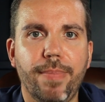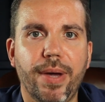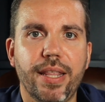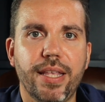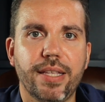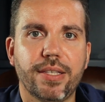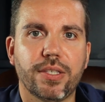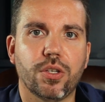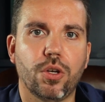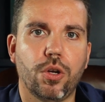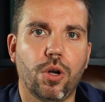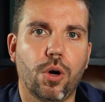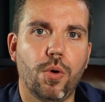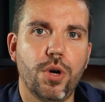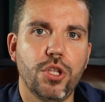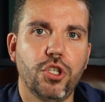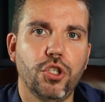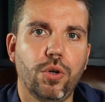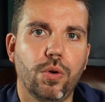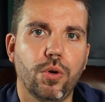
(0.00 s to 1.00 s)
by its
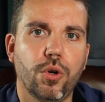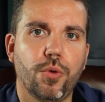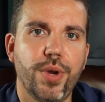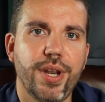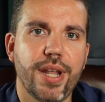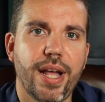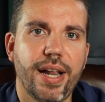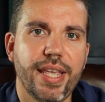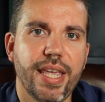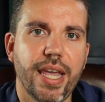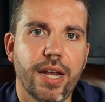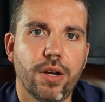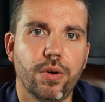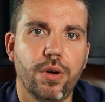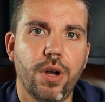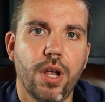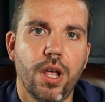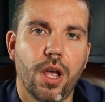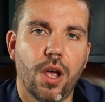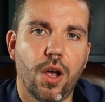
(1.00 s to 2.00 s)
original green
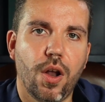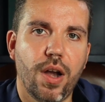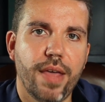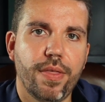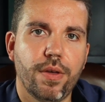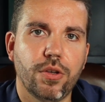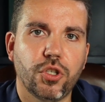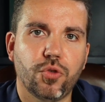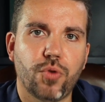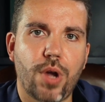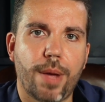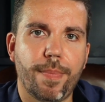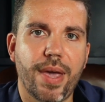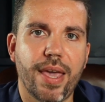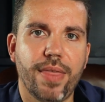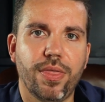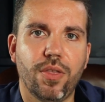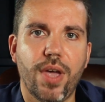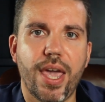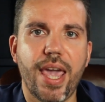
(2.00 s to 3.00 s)
alligator leather strap
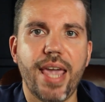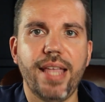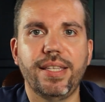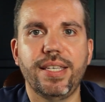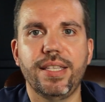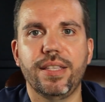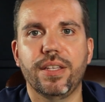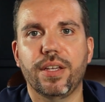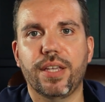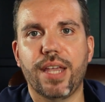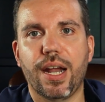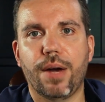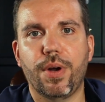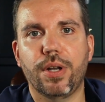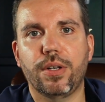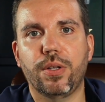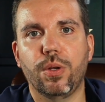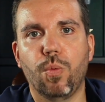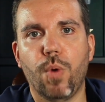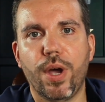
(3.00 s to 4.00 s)
and the
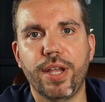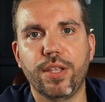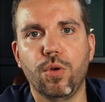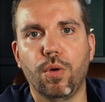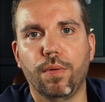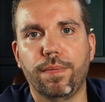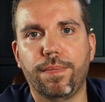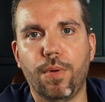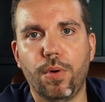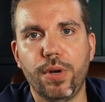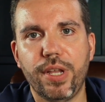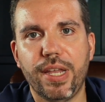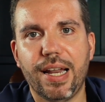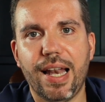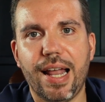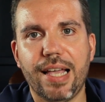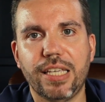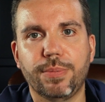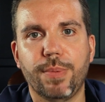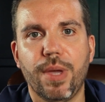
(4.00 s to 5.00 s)
18-karat white gold folding
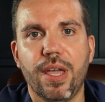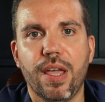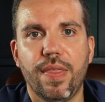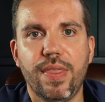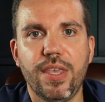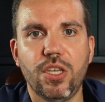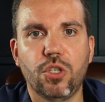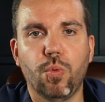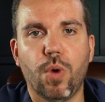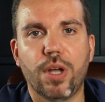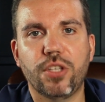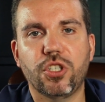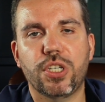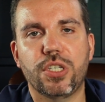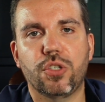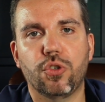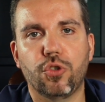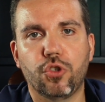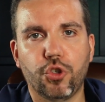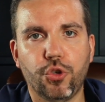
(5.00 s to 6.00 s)
clasp, this watch
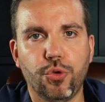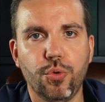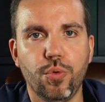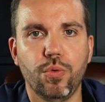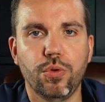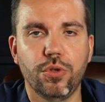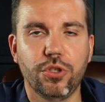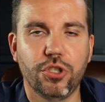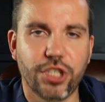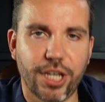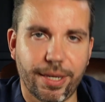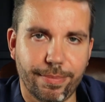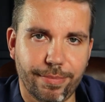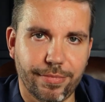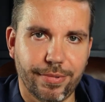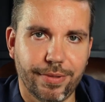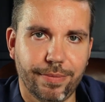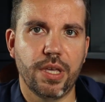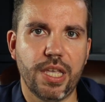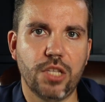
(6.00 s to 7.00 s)
is a true gem.
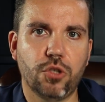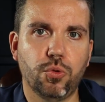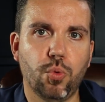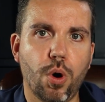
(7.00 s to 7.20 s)
It's